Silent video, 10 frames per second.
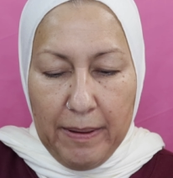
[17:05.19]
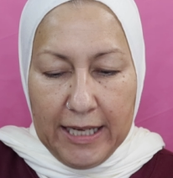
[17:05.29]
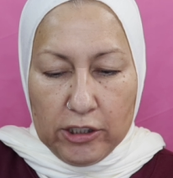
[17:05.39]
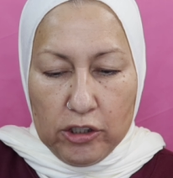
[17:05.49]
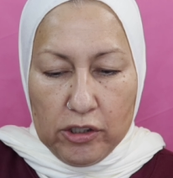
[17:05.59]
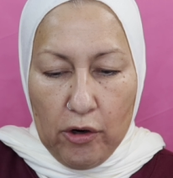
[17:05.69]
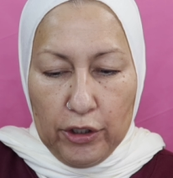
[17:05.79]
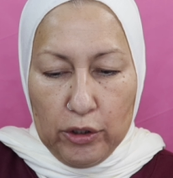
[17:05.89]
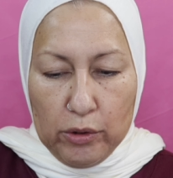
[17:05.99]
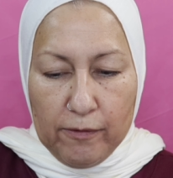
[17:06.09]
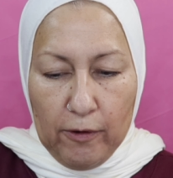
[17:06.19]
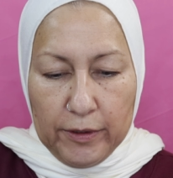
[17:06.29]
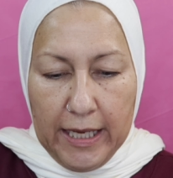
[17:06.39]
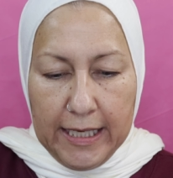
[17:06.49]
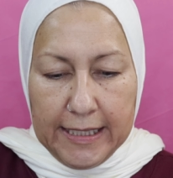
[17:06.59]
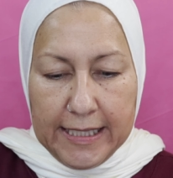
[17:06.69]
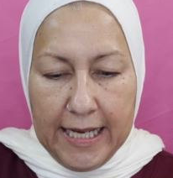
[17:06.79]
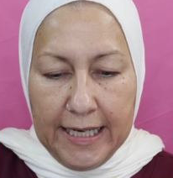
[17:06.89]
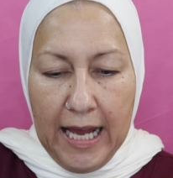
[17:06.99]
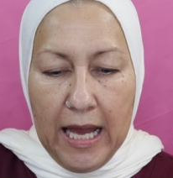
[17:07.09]
patches are useful. They
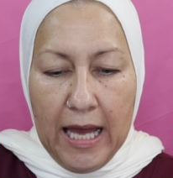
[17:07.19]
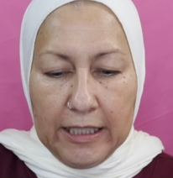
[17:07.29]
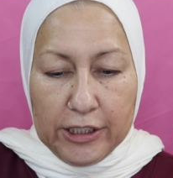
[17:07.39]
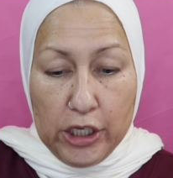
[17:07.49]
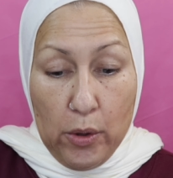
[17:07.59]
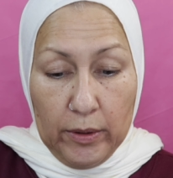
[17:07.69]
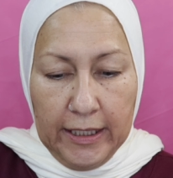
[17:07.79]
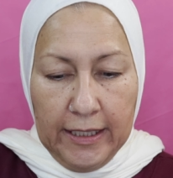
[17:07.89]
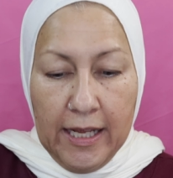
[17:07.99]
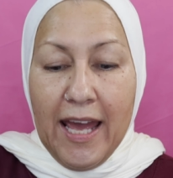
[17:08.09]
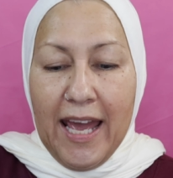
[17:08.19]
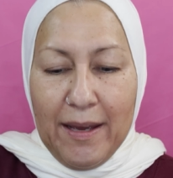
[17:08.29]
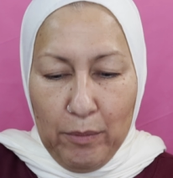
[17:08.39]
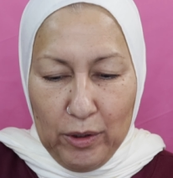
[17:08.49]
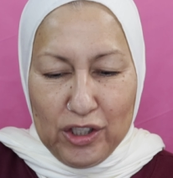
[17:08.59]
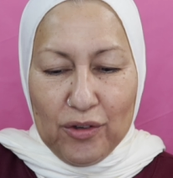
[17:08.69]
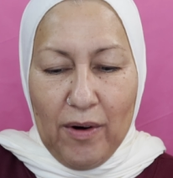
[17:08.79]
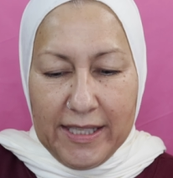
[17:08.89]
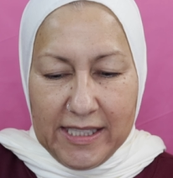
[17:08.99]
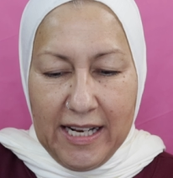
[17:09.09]
contain melatonin, a
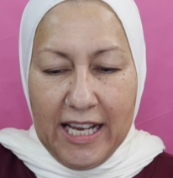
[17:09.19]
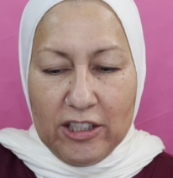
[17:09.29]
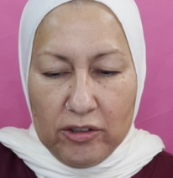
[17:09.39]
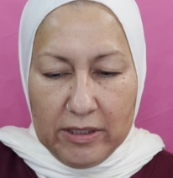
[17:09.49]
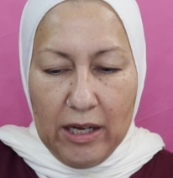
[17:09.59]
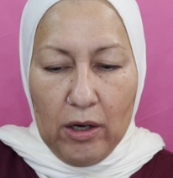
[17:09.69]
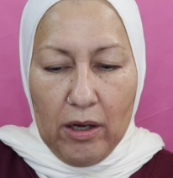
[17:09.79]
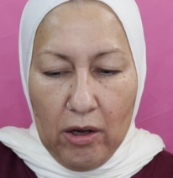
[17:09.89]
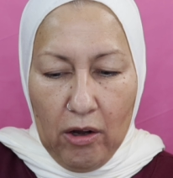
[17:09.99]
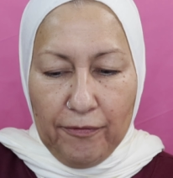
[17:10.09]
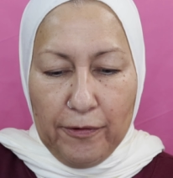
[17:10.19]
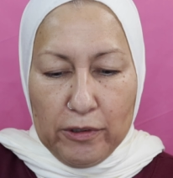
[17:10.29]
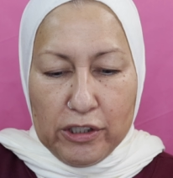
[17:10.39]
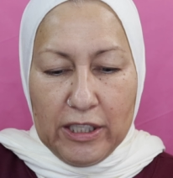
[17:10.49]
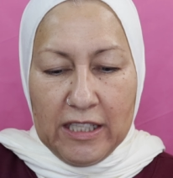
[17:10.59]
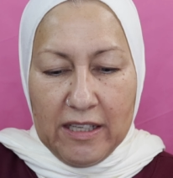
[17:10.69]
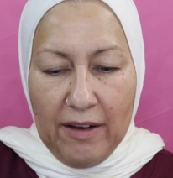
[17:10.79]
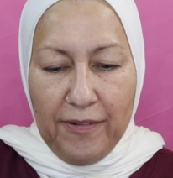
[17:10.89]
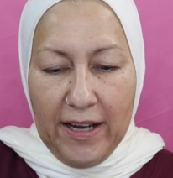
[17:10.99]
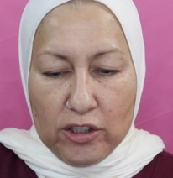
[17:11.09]
moisturizing agent that offers
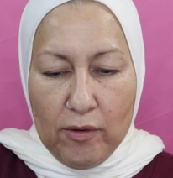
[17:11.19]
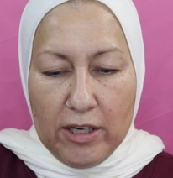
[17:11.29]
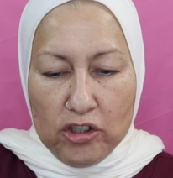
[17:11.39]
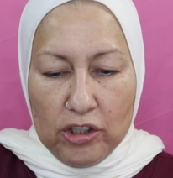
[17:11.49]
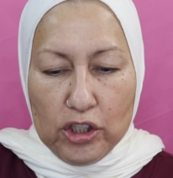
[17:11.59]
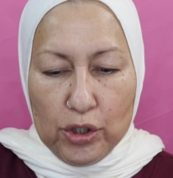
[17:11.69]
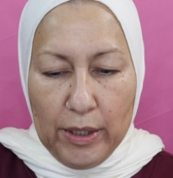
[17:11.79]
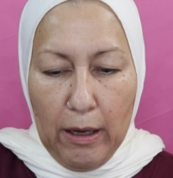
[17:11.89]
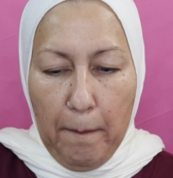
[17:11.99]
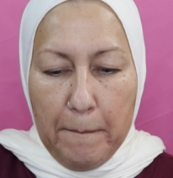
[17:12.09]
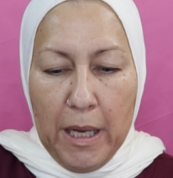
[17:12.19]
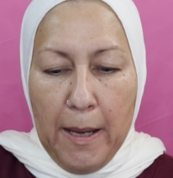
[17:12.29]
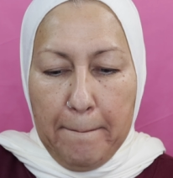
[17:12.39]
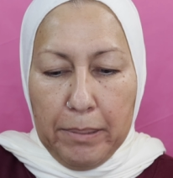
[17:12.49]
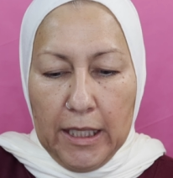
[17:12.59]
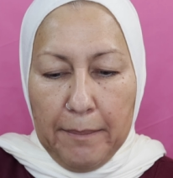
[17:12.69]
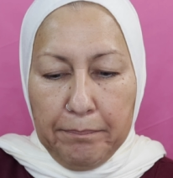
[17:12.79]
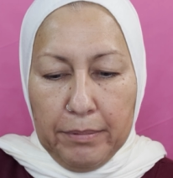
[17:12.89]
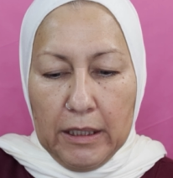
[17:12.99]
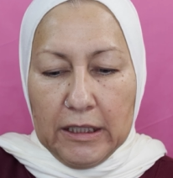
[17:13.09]
enough hydration to help plump
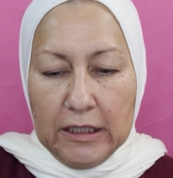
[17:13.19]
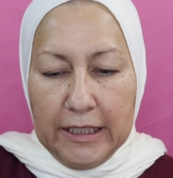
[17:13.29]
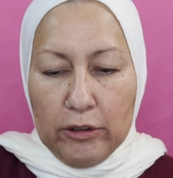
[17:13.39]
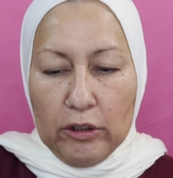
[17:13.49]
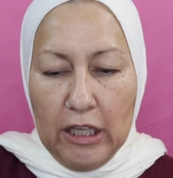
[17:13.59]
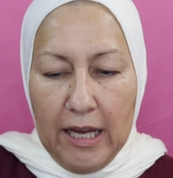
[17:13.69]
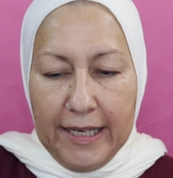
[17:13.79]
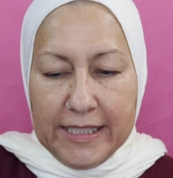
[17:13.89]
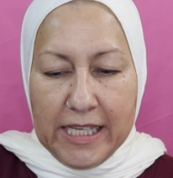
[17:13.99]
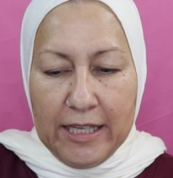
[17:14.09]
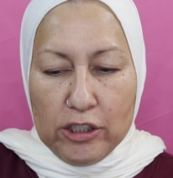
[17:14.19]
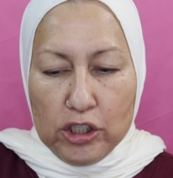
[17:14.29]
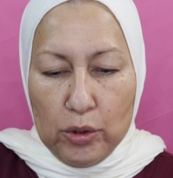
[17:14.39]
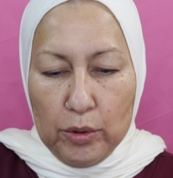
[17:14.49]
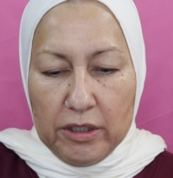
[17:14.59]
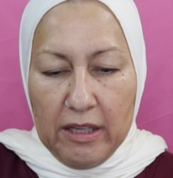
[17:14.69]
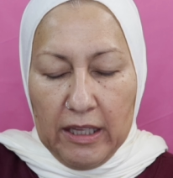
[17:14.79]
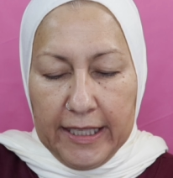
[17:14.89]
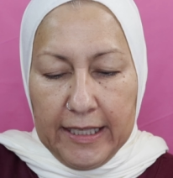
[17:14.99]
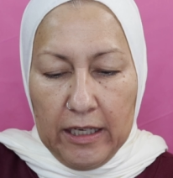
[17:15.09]
little lines and soothe
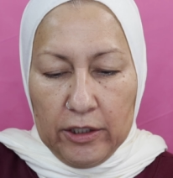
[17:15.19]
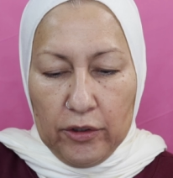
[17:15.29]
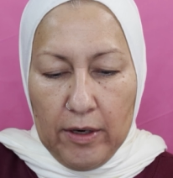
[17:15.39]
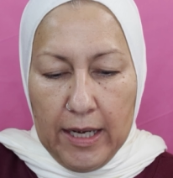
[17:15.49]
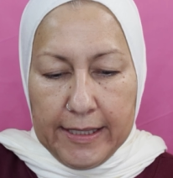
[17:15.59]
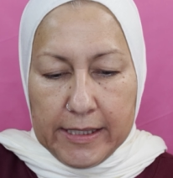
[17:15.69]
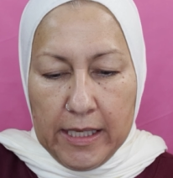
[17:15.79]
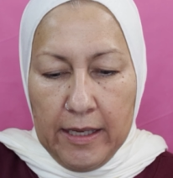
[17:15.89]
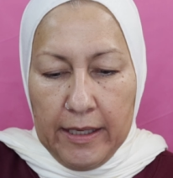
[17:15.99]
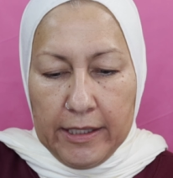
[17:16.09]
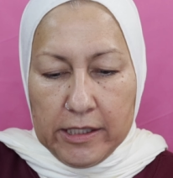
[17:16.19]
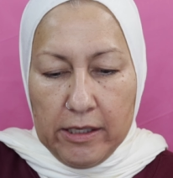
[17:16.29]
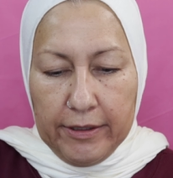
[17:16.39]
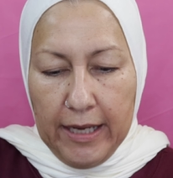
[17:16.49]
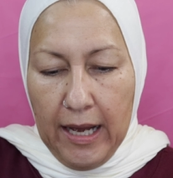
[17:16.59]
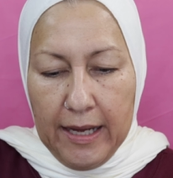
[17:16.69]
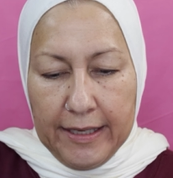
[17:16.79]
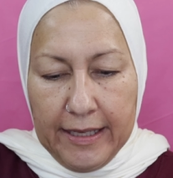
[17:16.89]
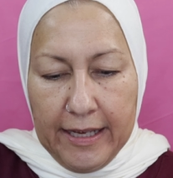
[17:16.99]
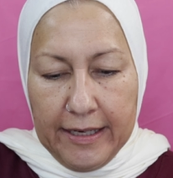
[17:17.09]
delicate under-eyes. And so, yeah,
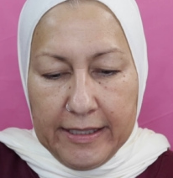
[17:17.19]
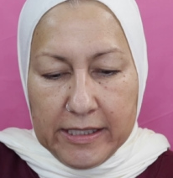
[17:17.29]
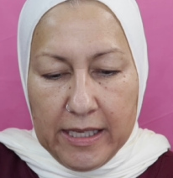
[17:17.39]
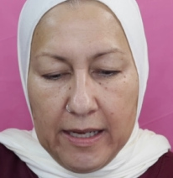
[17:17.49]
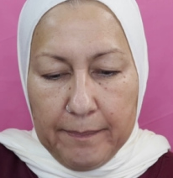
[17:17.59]
and it is,